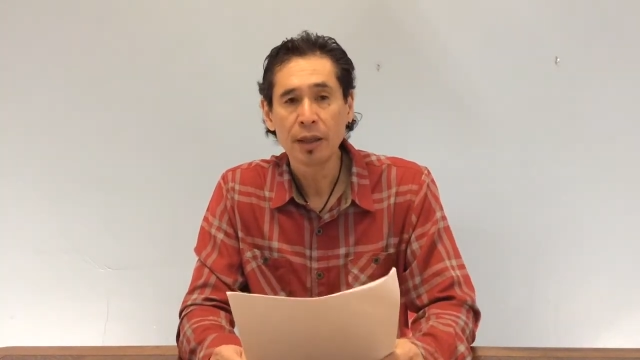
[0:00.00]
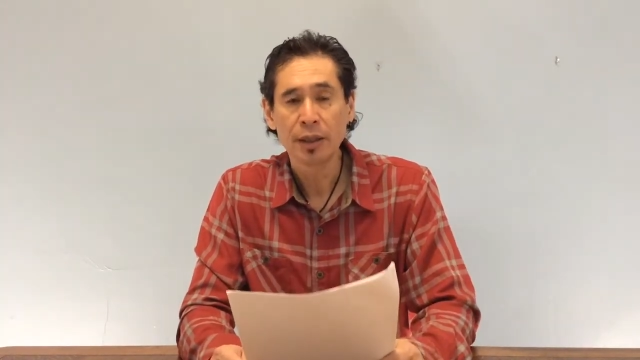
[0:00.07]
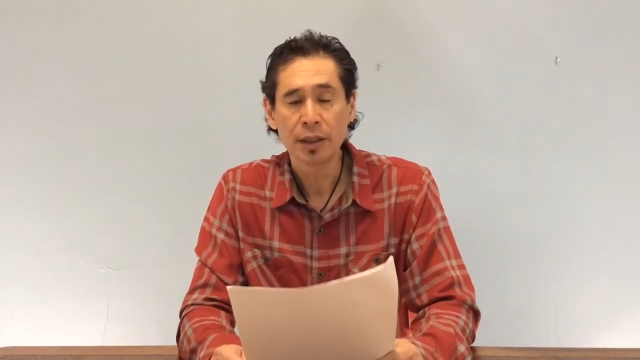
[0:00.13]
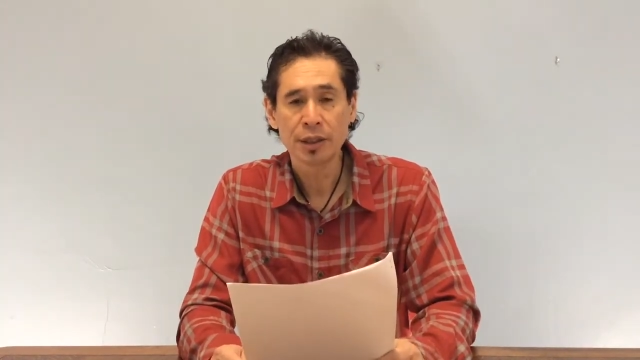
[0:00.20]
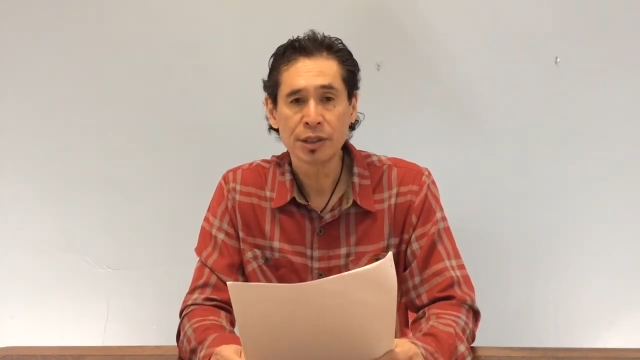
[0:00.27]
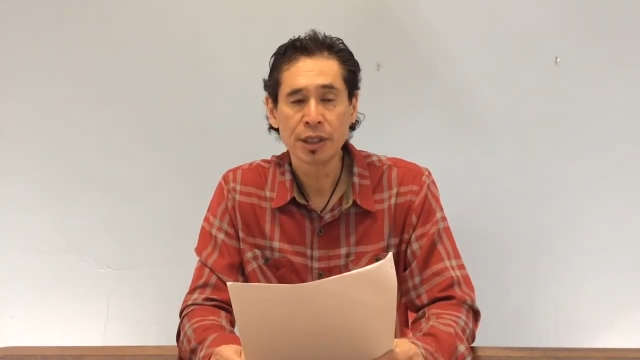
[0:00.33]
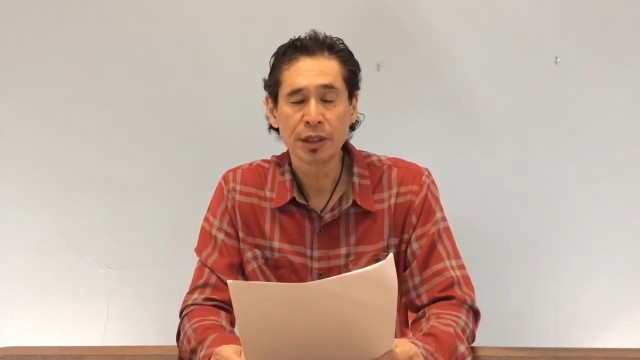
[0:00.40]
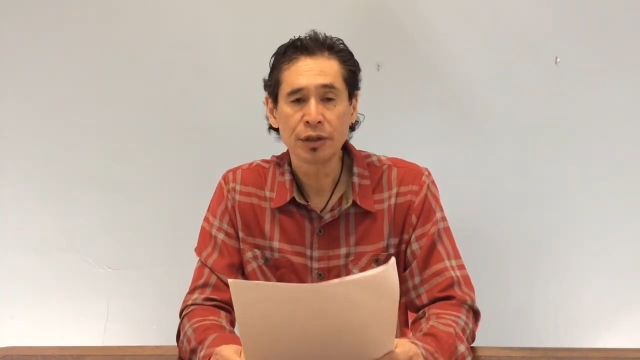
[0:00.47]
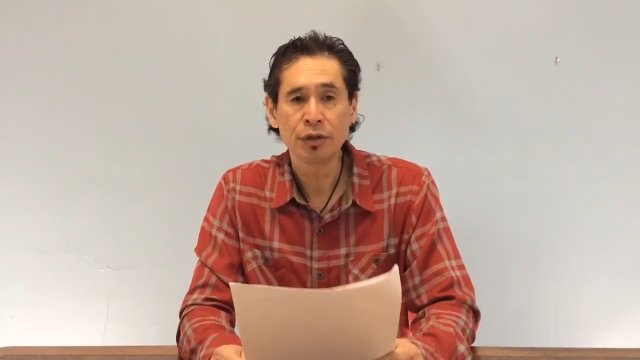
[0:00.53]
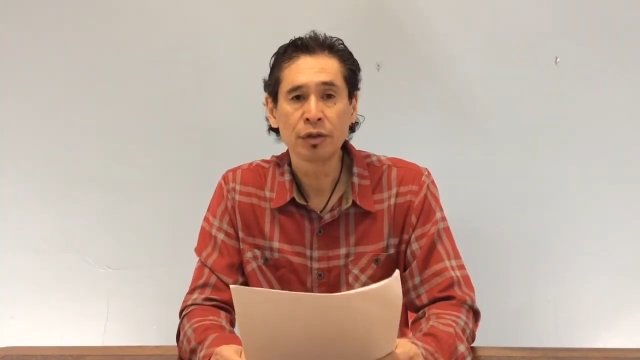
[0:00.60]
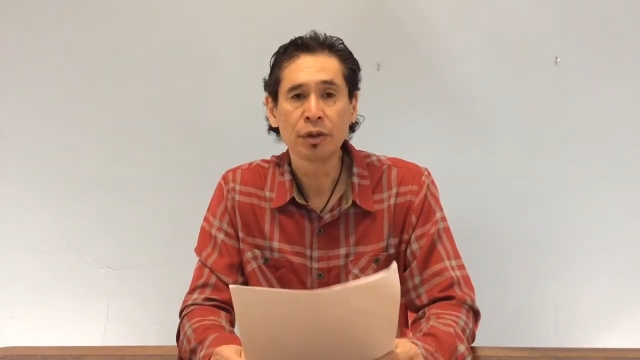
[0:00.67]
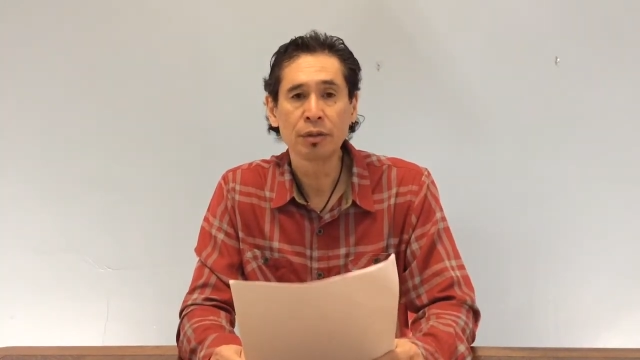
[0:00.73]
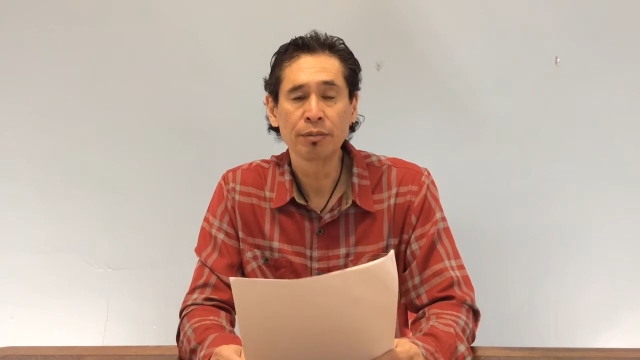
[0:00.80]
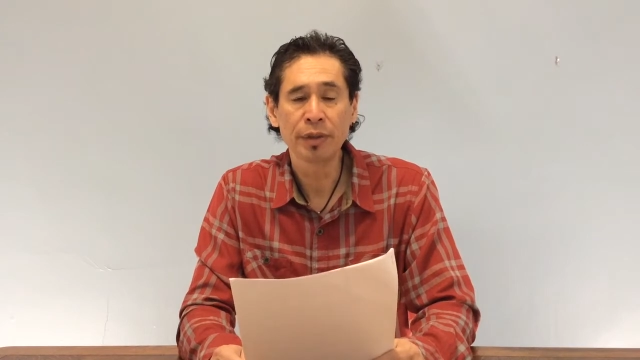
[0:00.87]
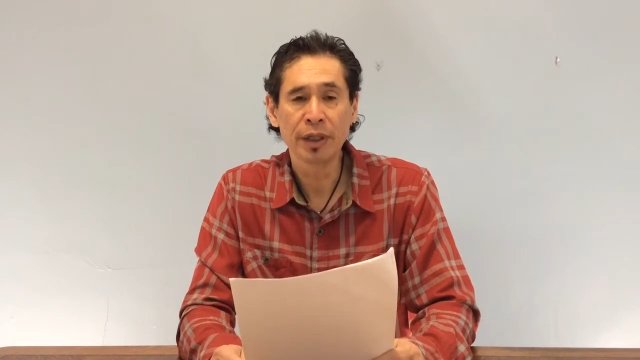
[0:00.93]
is that you
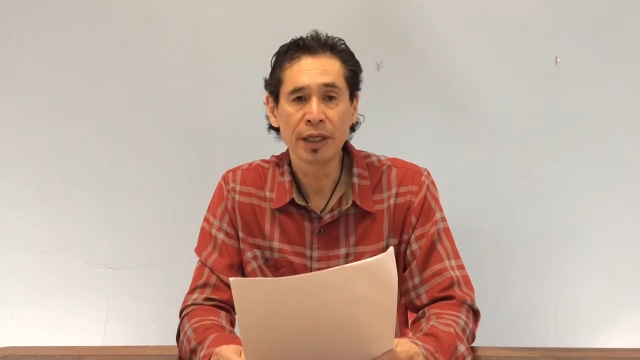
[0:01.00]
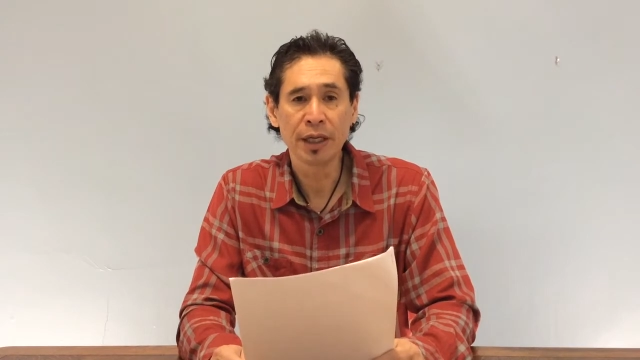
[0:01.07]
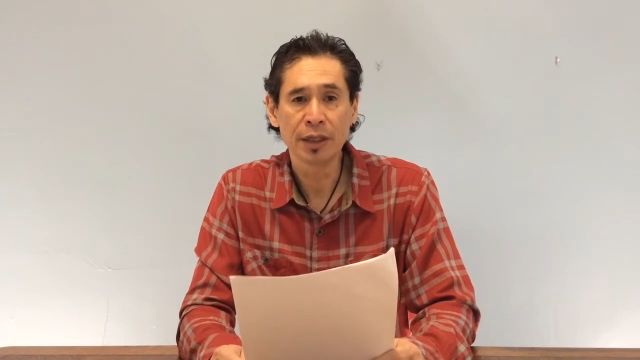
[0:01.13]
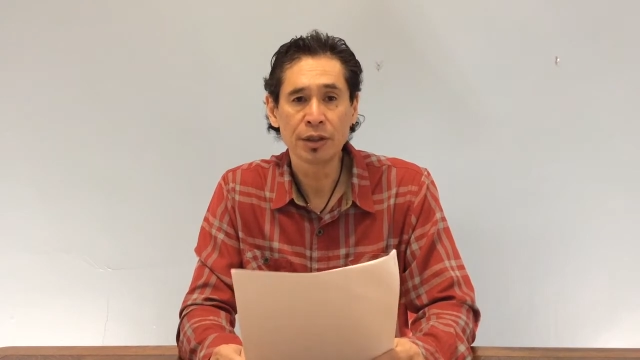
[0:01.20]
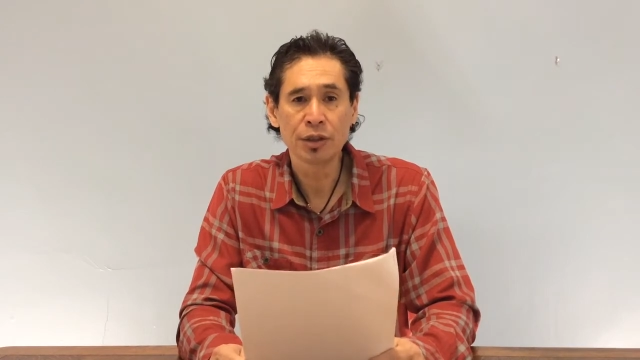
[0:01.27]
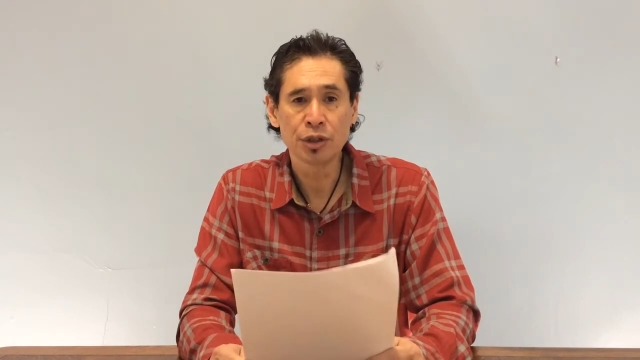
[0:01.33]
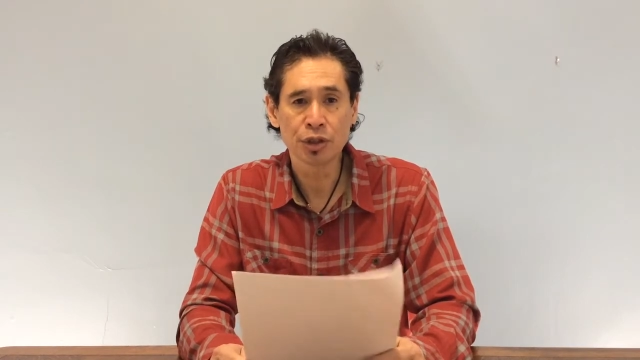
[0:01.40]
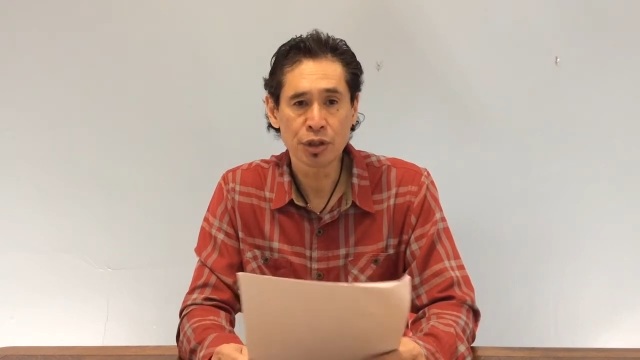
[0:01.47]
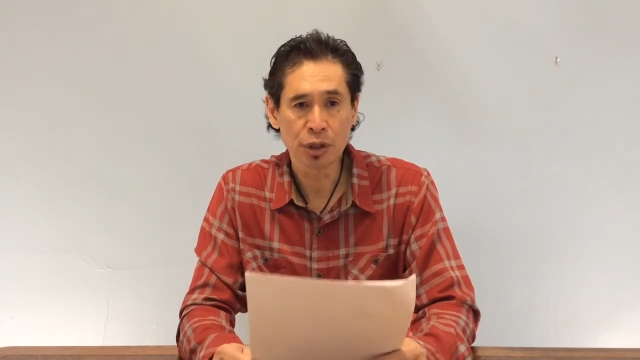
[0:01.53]
can begin to